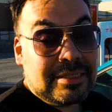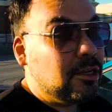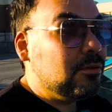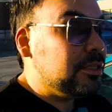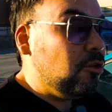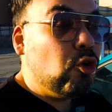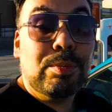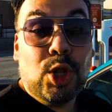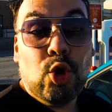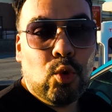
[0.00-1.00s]
So I was a little
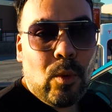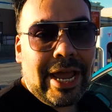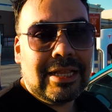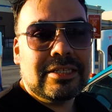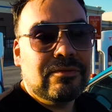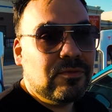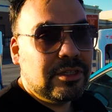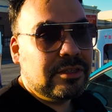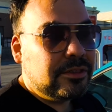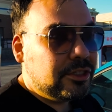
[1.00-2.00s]
blown away
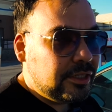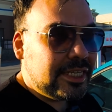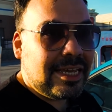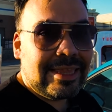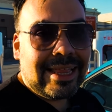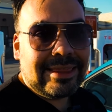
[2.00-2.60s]
to see that